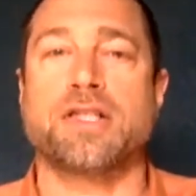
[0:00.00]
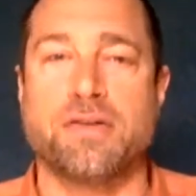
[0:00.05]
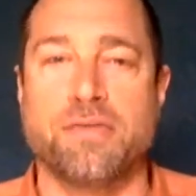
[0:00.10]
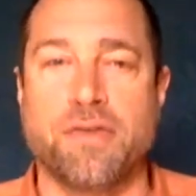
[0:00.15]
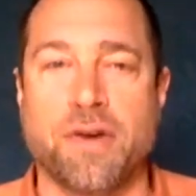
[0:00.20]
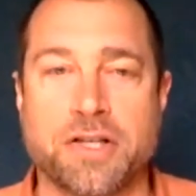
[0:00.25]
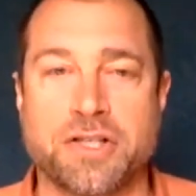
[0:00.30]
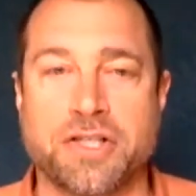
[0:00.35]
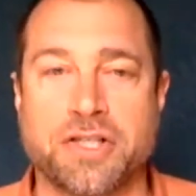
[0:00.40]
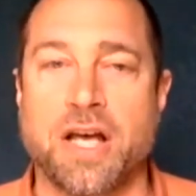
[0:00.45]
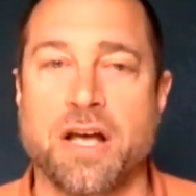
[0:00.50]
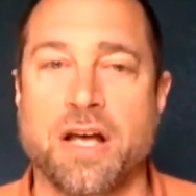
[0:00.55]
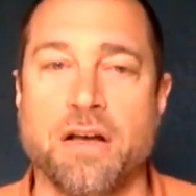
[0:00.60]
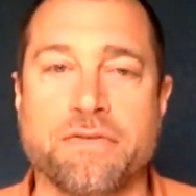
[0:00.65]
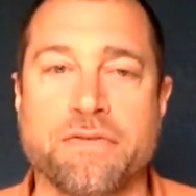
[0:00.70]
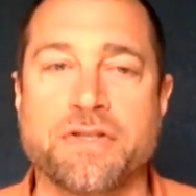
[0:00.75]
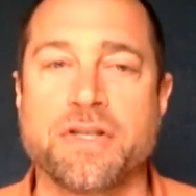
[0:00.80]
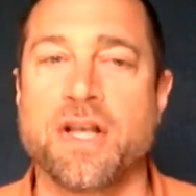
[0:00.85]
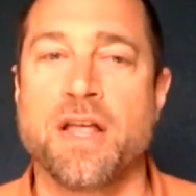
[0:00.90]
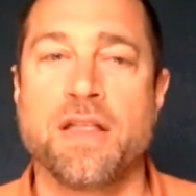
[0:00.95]
of
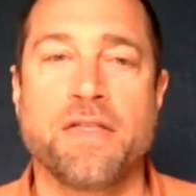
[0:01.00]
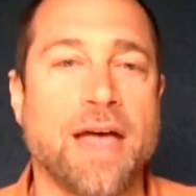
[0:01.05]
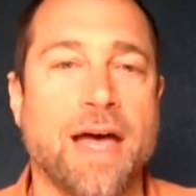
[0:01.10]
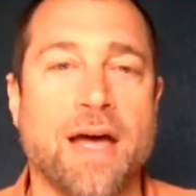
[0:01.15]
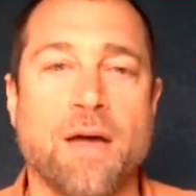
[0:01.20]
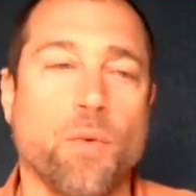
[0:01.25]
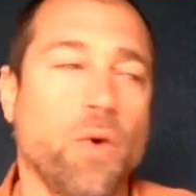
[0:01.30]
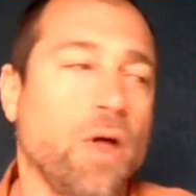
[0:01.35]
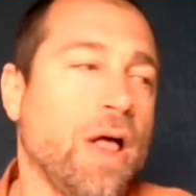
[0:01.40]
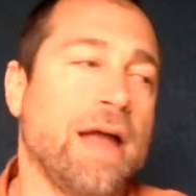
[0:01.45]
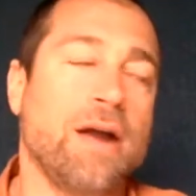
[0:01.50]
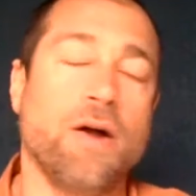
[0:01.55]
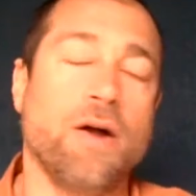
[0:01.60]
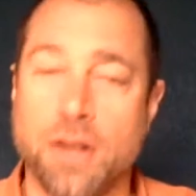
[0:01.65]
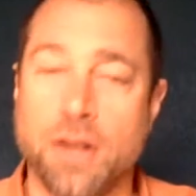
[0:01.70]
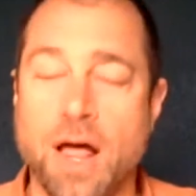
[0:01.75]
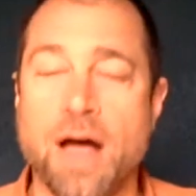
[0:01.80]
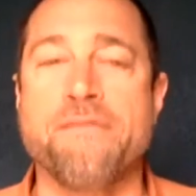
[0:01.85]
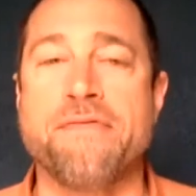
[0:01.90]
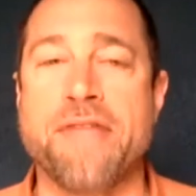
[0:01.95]
ourselves that, well, I
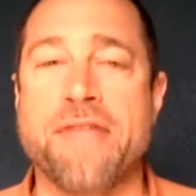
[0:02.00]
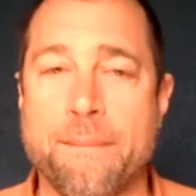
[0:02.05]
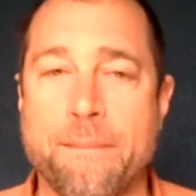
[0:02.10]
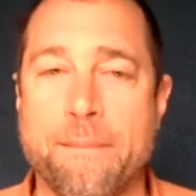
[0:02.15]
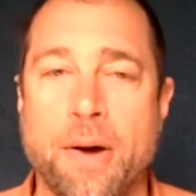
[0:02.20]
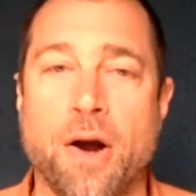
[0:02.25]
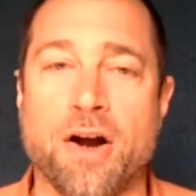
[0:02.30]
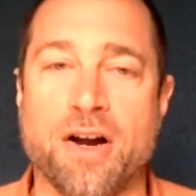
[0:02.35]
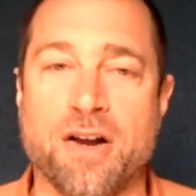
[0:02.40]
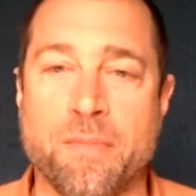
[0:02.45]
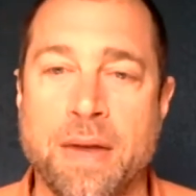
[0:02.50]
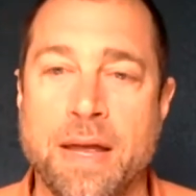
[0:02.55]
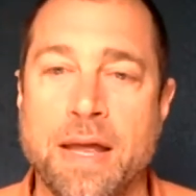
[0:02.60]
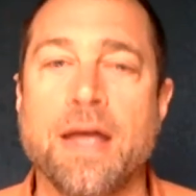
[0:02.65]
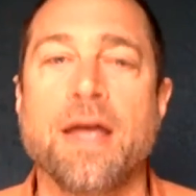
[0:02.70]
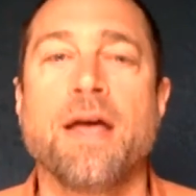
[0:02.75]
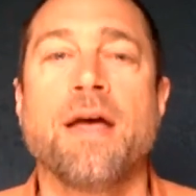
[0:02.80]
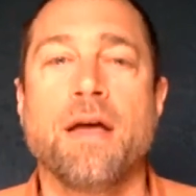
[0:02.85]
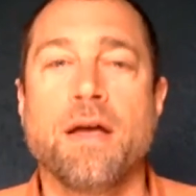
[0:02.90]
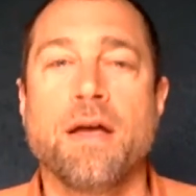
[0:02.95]
don't love that part of
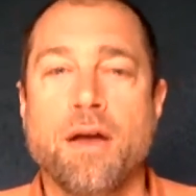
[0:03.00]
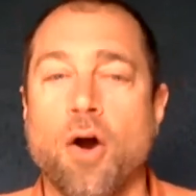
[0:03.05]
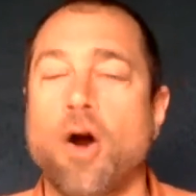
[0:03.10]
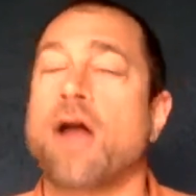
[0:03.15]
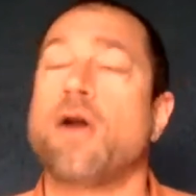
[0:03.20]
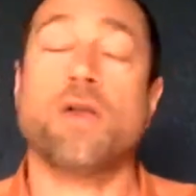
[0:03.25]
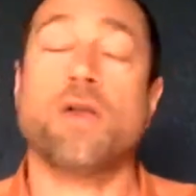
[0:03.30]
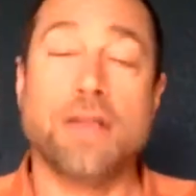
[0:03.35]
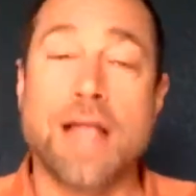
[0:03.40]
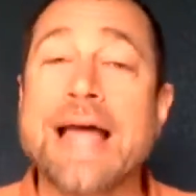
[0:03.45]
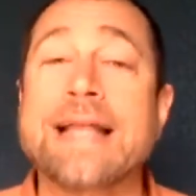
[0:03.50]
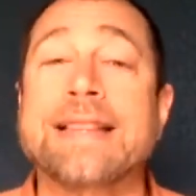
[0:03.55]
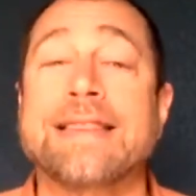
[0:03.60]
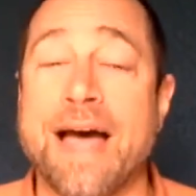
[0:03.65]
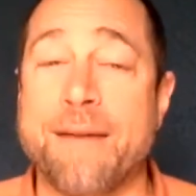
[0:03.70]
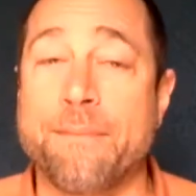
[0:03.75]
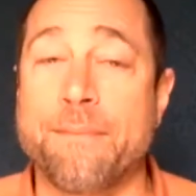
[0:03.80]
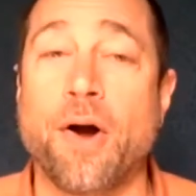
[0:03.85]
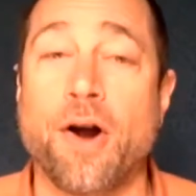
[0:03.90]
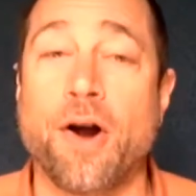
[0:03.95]
me, or like
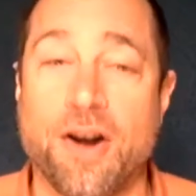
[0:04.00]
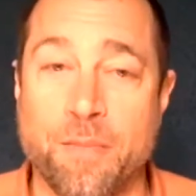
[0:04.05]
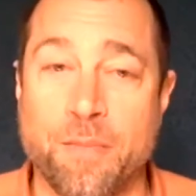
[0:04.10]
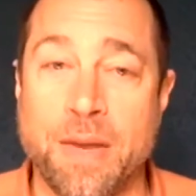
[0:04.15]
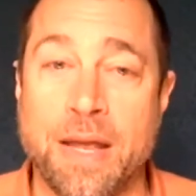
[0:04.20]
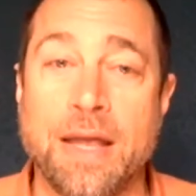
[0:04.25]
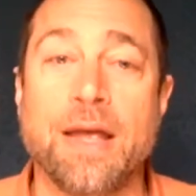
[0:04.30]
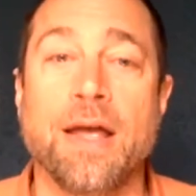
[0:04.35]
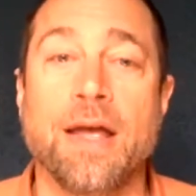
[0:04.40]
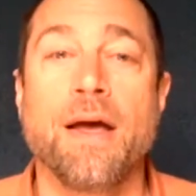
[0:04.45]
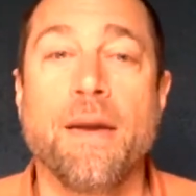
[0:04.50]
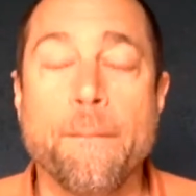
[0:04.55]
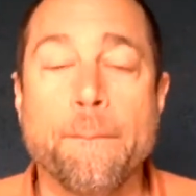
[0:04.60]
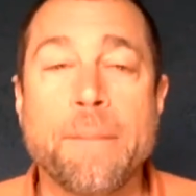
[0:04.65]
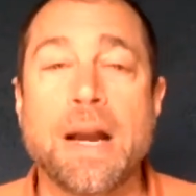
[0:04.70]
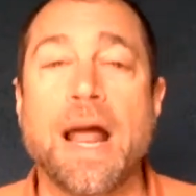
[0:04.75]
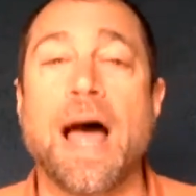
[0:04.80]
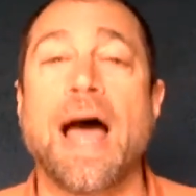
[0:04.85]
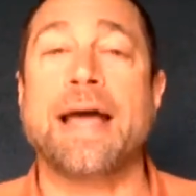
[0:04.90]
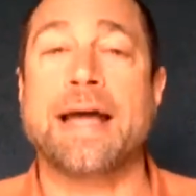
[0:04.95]
that part of me,
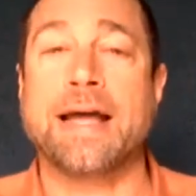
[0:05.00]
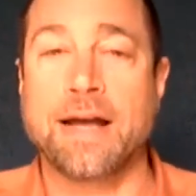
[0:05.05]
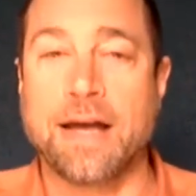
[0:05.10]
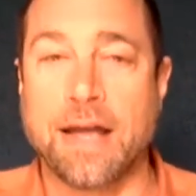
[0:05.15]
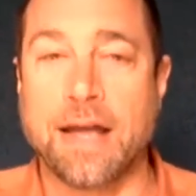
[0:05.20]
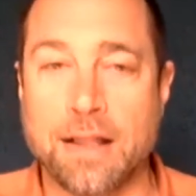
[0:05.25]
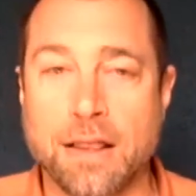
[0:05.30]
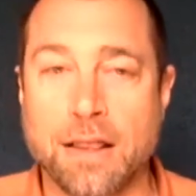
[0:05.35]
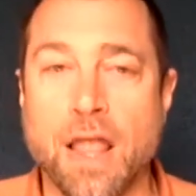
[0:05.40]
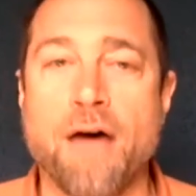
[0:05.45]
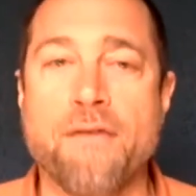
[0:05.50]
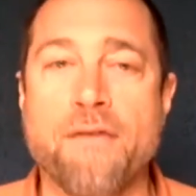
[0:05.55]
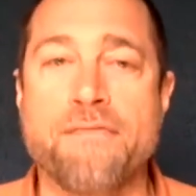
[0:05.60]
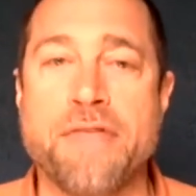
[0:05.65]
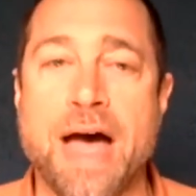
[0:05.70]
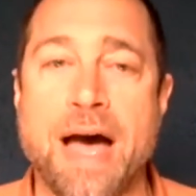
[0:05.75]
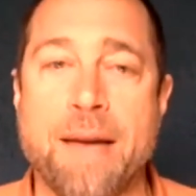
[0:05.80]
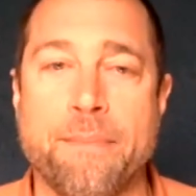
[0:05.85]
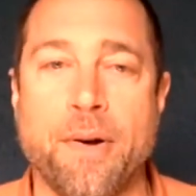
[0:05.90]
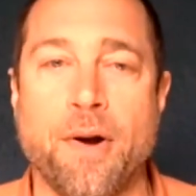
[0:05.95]
but I can love
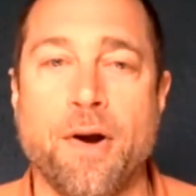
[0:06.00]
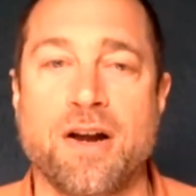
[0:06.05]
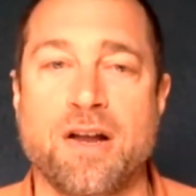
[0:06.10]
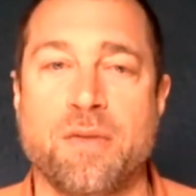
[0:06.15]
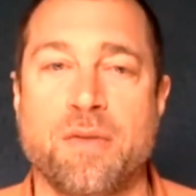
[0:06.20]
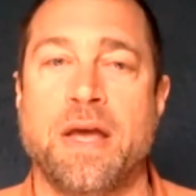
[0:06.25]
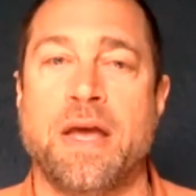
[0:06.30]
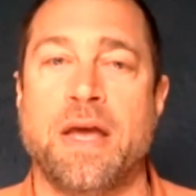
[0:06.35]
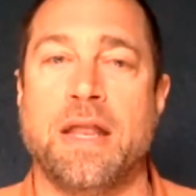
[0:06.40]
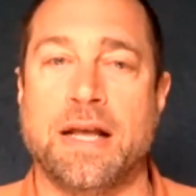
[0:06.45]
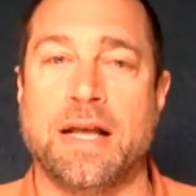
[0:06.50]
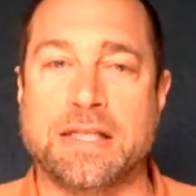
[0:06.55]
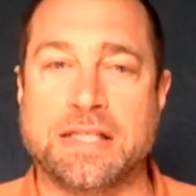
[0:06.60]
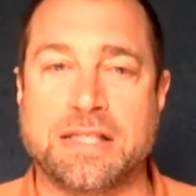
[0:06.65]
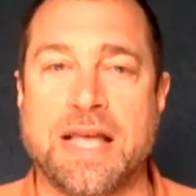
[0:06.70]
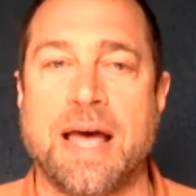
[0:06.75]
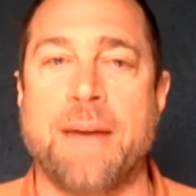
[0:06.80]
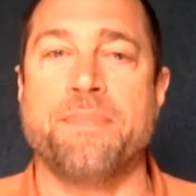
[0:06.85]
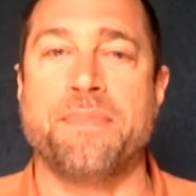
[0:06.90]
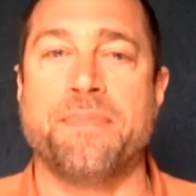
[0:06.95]
that part of me and
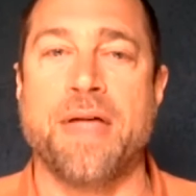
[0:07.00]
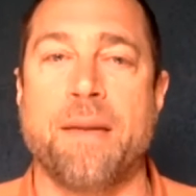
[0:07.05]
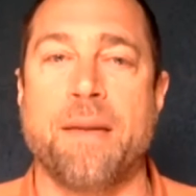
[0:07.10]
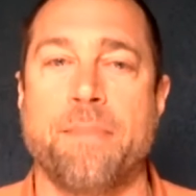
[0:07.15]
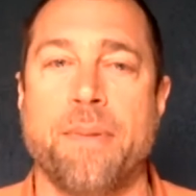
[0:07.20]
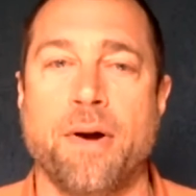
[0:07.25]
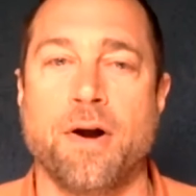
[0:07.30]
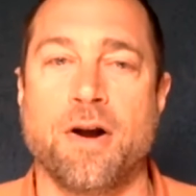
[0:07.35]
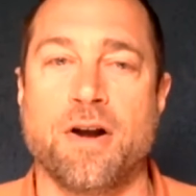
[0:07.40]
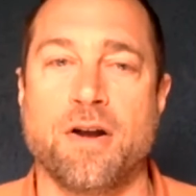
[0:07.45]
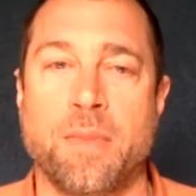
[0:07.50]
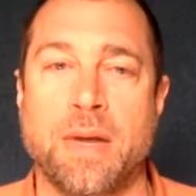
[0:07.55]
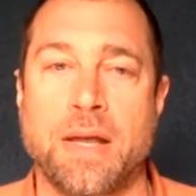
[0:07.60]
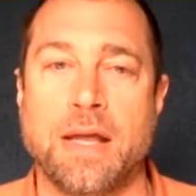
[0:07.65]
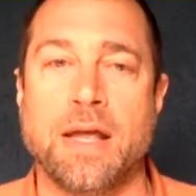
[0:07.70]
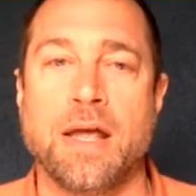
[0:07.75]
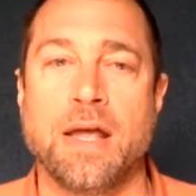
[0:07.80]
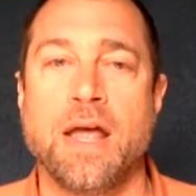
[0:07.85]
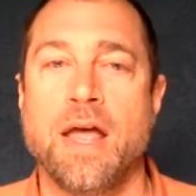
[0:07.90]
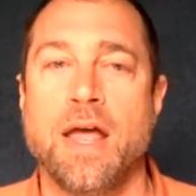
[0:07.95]
accept that part of
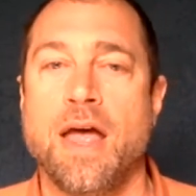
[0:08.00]
me.